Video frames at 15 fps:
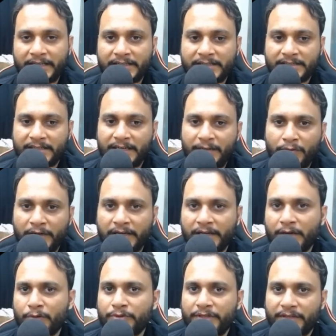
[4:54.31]
hand side while
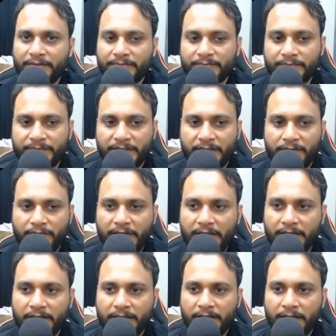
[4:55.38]
counting. Fine.